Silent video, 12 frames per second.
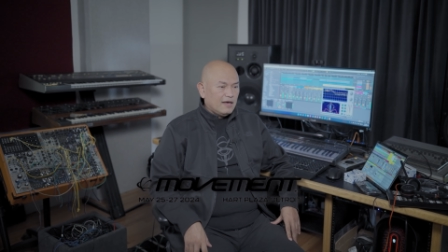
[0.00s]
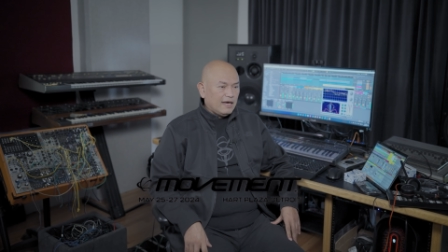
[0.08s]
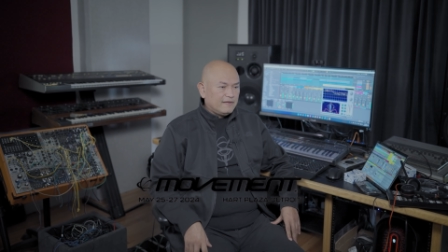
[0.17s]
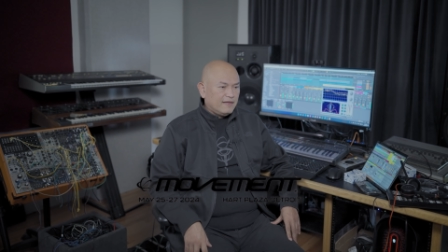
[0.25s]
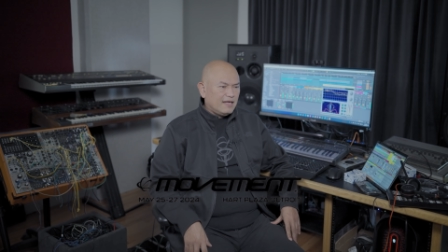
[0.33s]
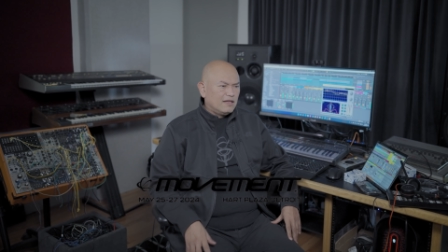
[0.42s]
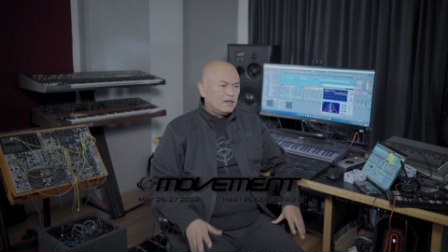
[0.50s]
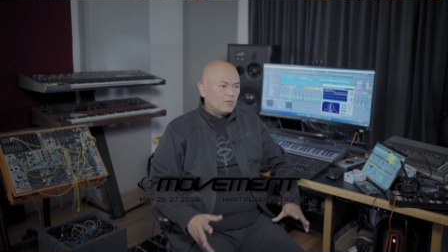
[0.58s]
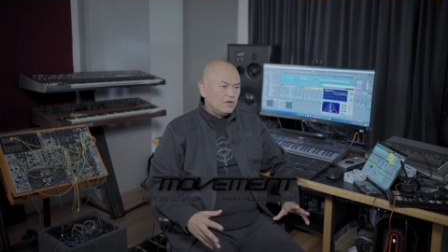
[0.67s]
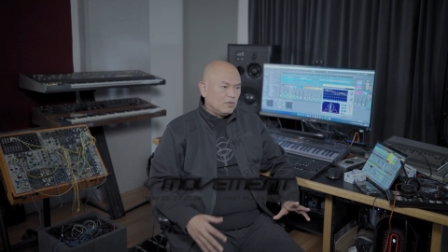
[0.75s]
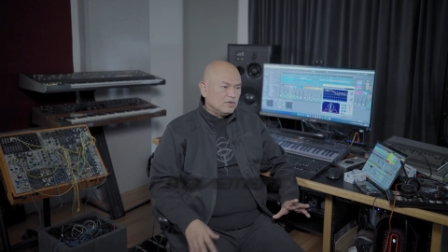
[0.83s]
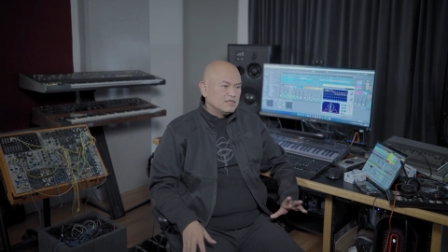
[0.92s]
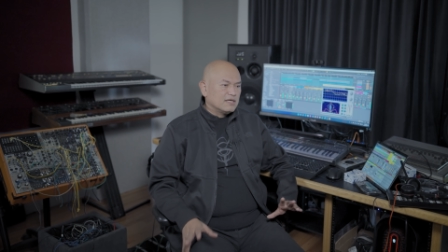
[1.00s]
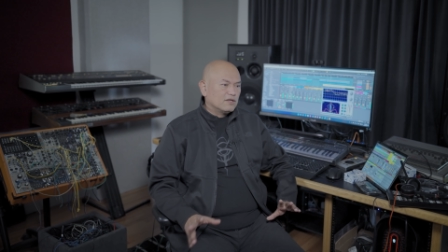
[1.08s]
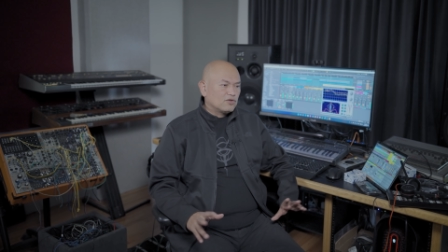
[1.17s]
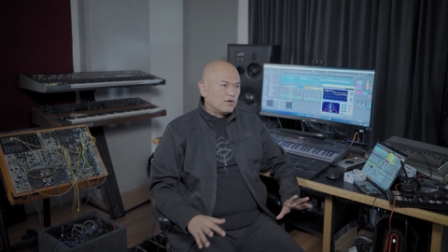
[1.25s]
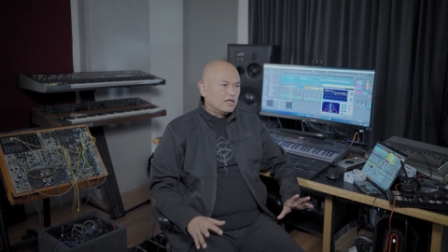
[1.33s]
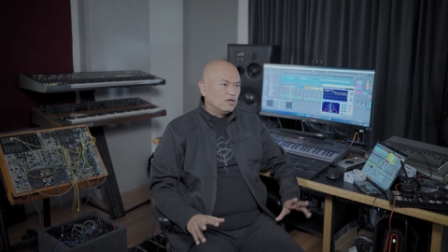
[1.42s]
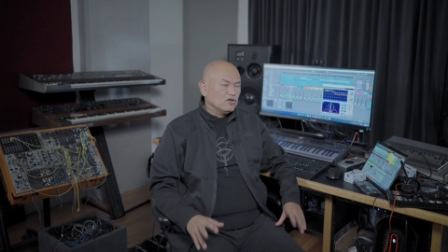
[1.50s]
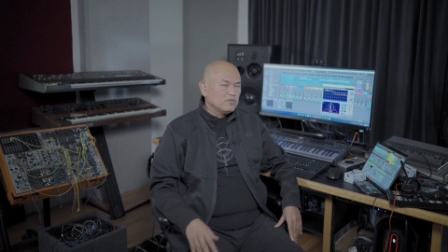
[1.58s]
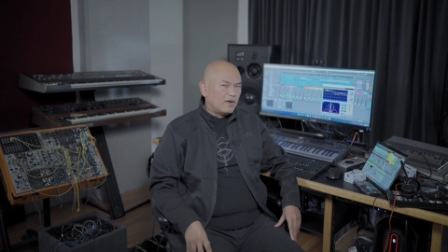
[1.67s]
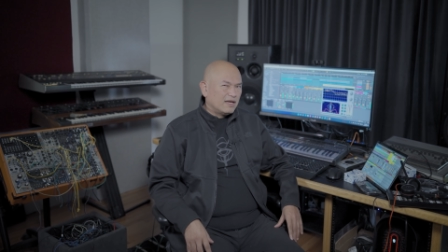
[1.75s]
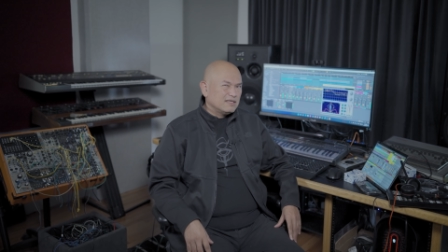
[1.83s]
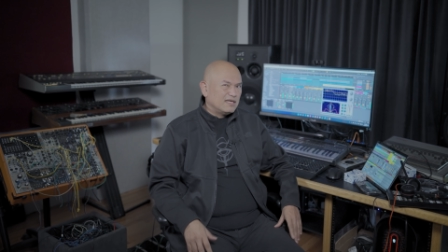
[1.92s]
I think when we start throwing those
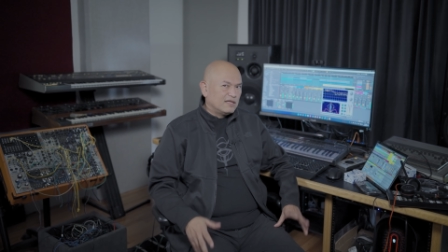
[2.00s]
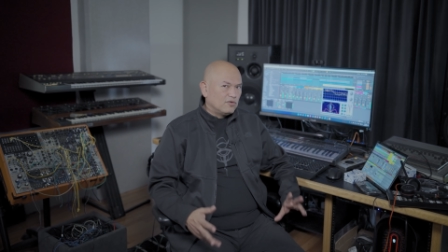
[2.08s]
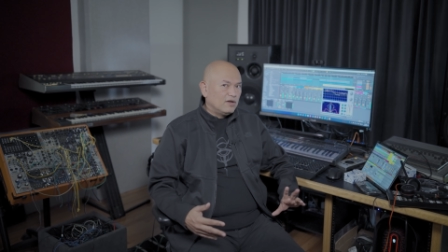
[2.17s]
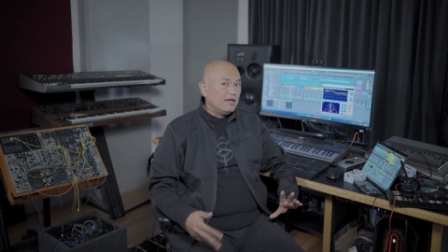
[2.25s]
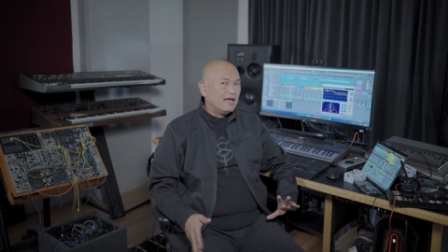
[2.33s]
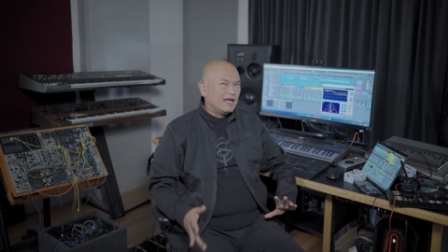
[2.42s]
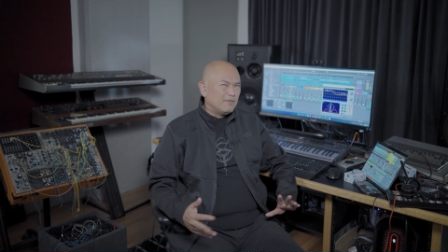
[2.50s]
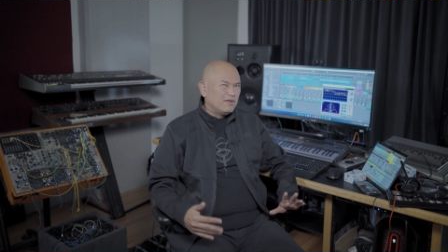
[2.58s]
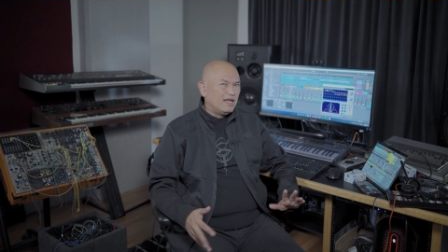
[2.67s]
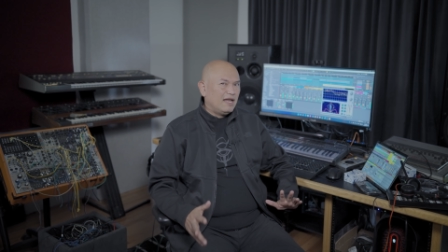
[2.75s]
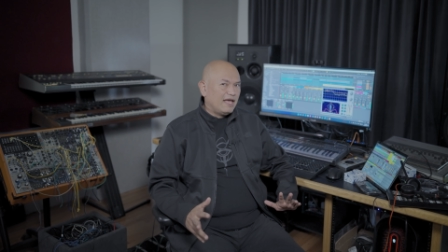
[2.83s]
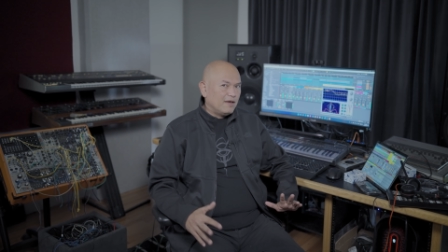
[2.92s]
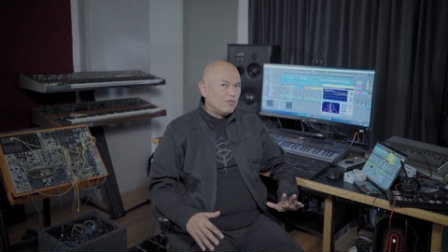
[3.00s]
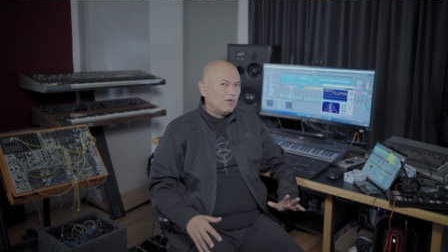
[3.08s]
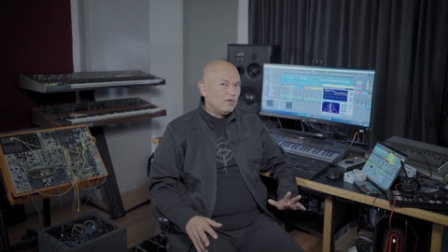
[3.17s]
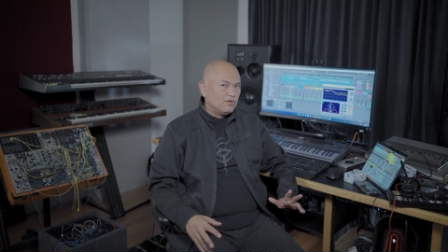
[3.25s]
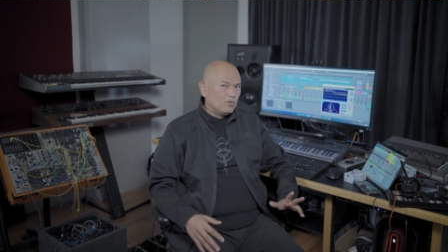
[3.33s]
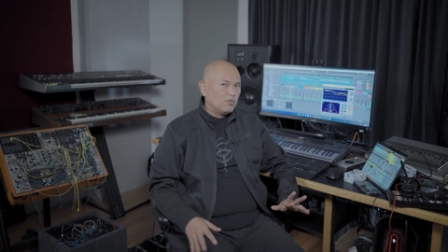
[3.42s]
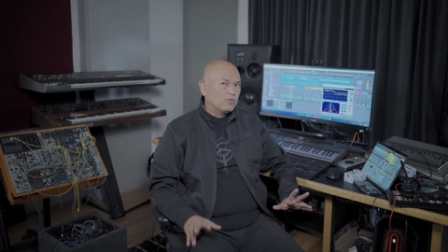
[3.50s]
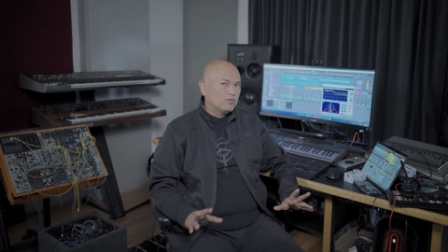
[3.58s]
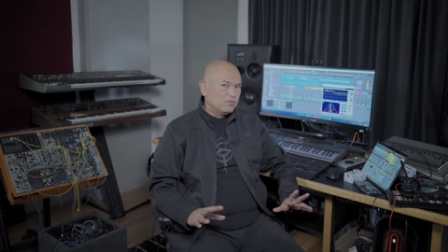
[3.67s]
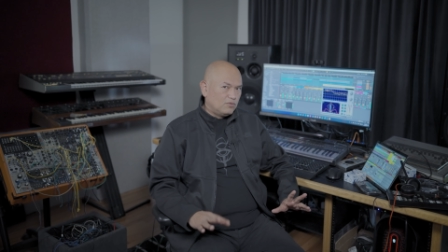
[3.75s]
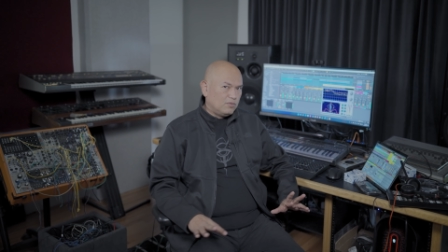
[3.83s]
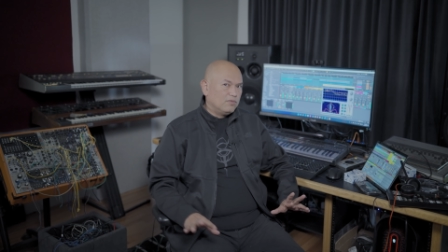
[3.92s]
parties, it really helped the label to
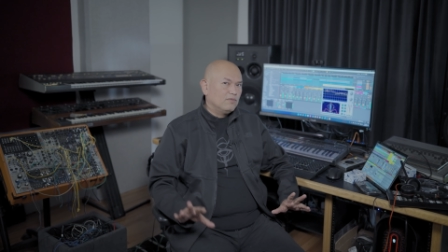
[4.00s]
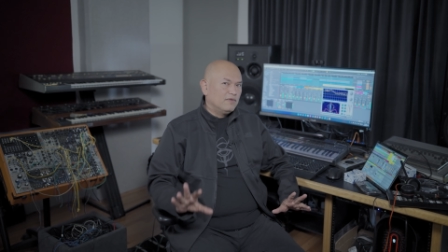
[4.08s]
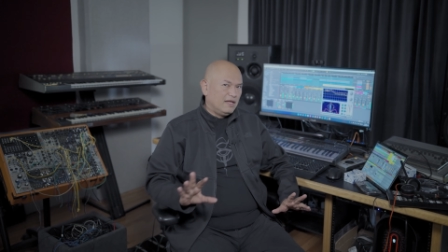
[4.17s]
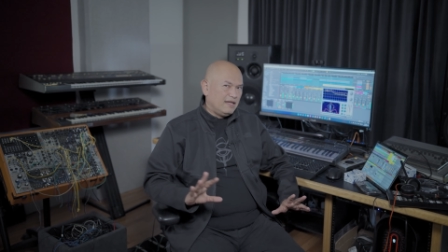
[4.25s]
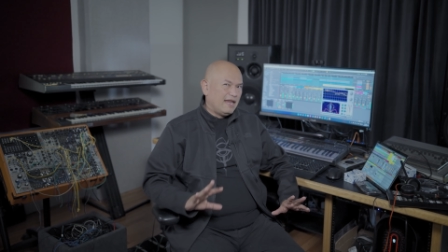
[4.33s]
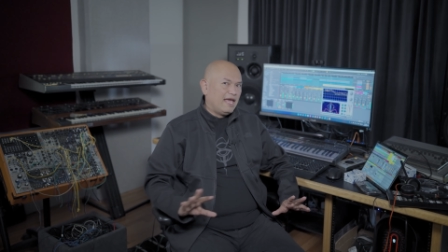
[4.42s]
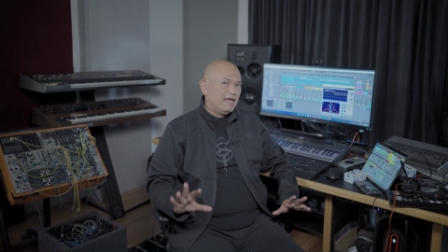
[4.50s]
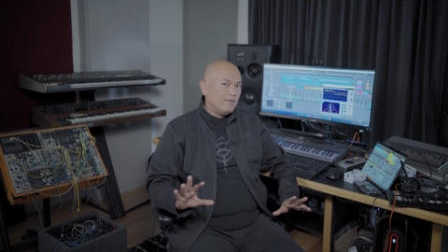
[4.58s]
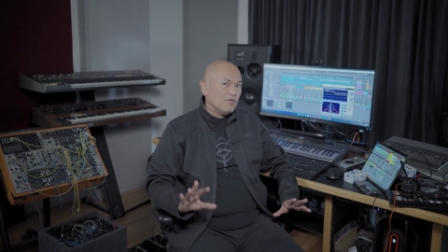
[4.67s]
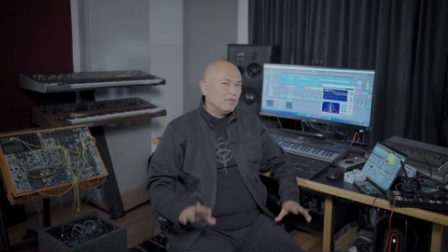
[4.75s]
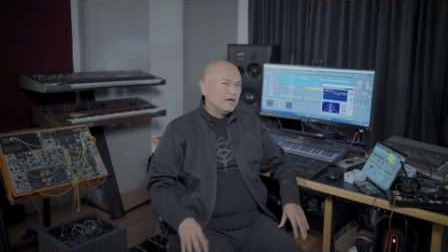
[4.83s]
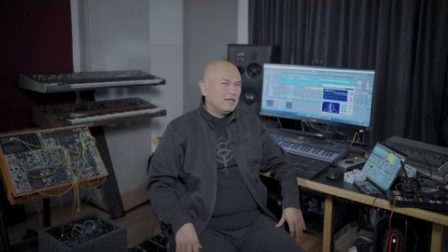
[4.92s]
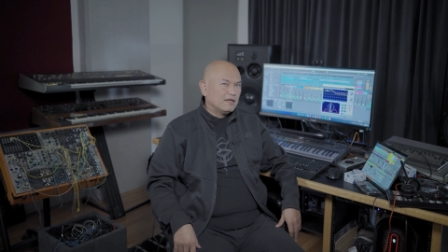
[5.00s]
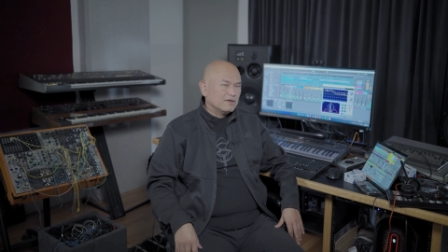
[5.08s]
the name of it